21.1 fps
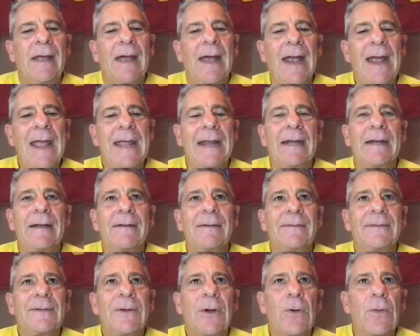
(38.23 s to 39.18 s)
All right,
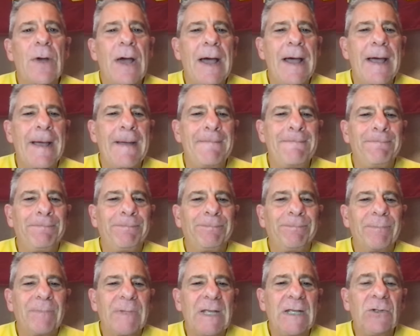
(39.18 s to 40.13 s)
so in
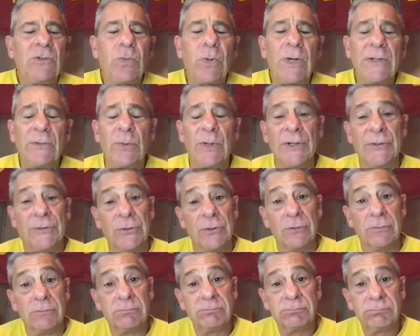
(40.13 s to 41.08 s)

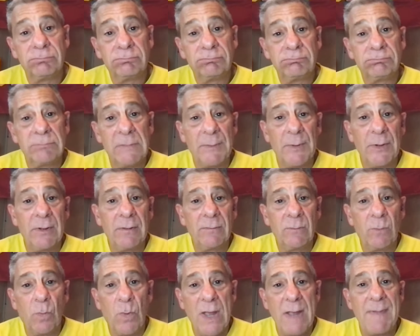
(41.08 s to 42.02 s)
2022,
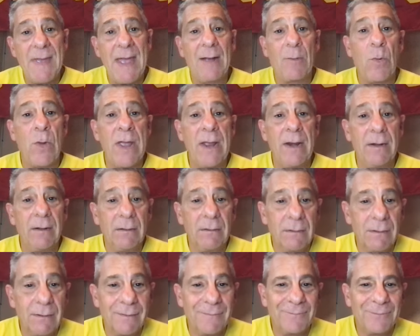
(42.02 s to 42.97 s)
remember way back
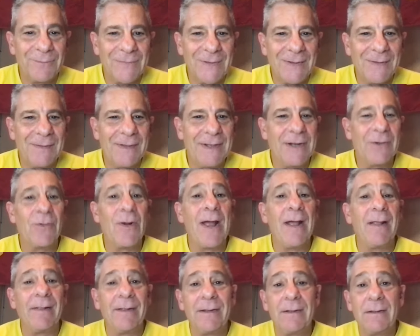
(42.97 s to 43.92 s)
when, Lincoln
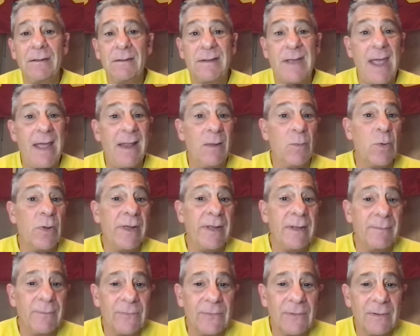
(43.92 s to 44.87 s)
Riley, Caleb
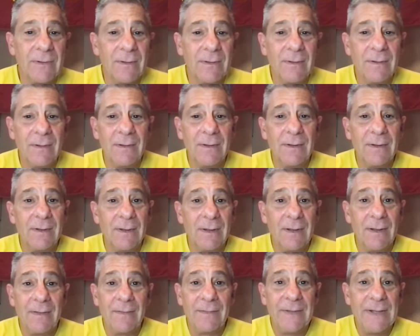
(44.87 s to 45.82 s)
Williams,
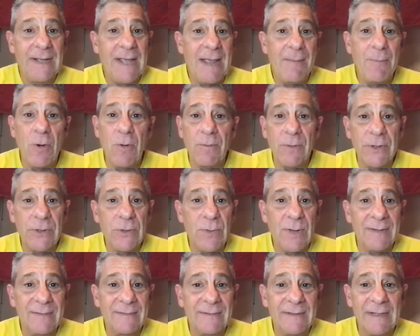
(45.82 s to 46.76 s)
they came over to
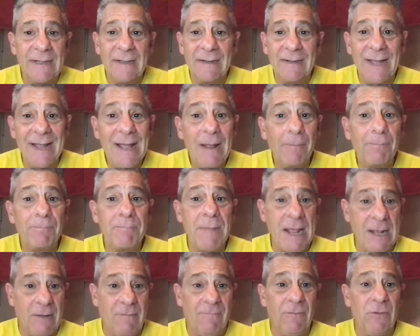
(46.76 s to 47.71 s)
USC. They helped
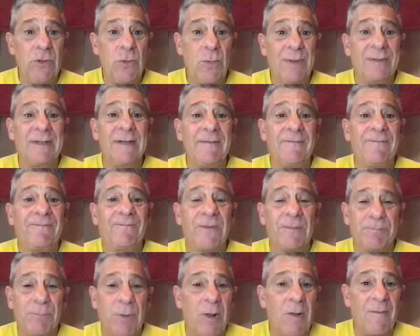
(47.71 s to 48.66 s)
make USC
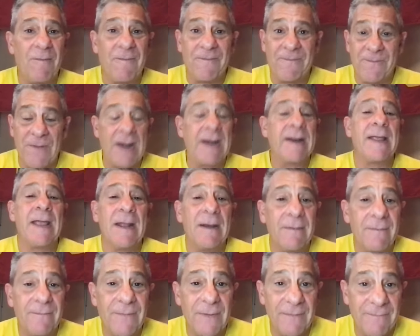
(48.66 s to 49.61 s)
football fun
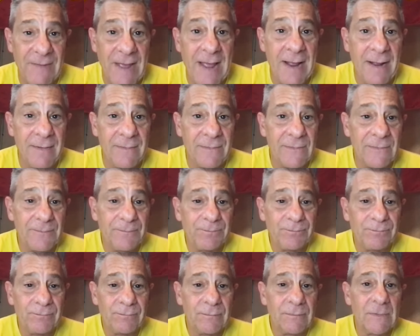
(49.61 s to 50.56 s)
again for the fans,
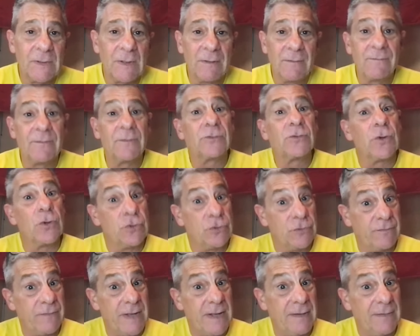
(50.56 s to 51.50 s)
for
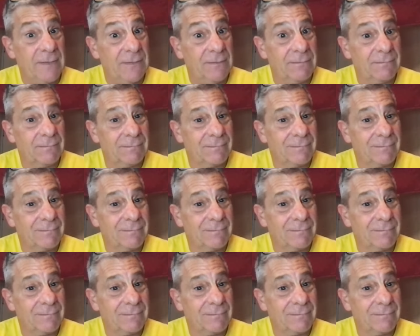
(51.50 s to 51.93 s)
Trojan fans.